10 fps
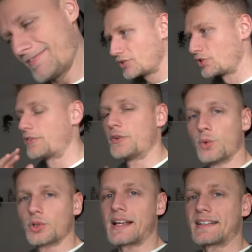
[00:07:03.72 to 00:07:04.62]
So if you
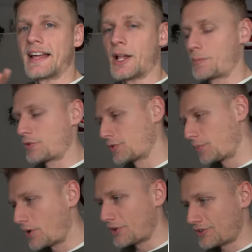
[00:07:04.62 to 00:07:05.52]
would like to help and
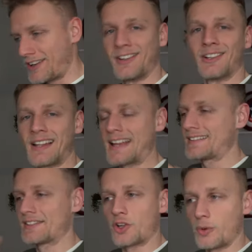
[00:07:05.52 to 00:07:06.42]
support the channel,
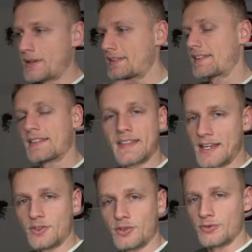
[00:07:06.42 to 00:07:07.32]
likes and comments,
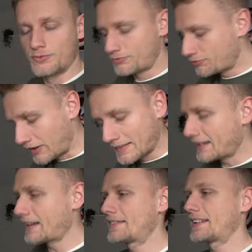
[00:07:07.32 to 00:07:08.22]
they do
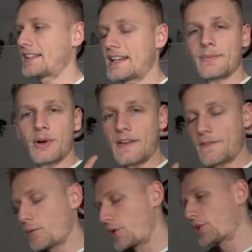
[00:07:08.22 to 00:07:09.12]
fantastically. But if
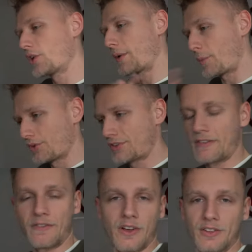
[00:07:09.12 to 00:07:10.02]
you want to go that one
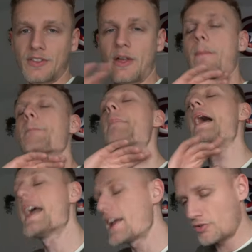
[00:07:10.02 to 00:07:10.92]
step first, the
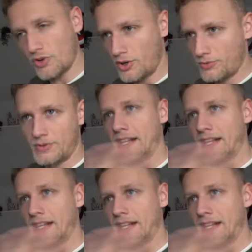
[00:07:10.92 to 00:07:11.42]
Patreon,